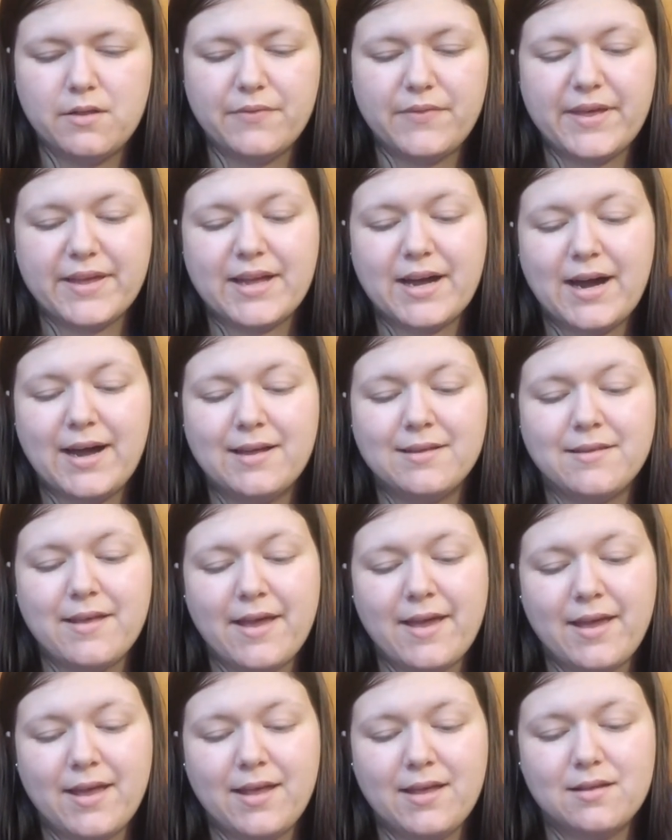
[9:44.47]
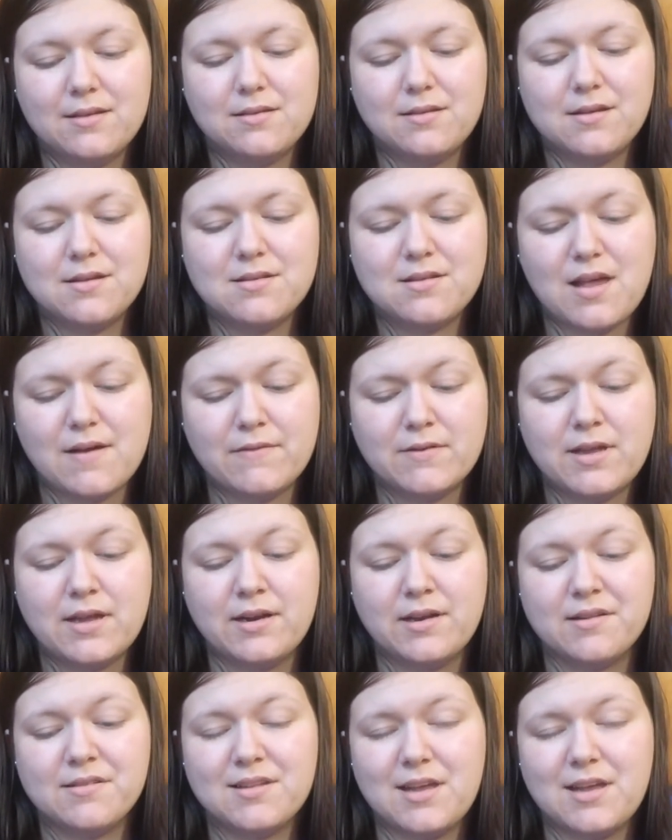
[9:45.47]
They got an 8, 7, and a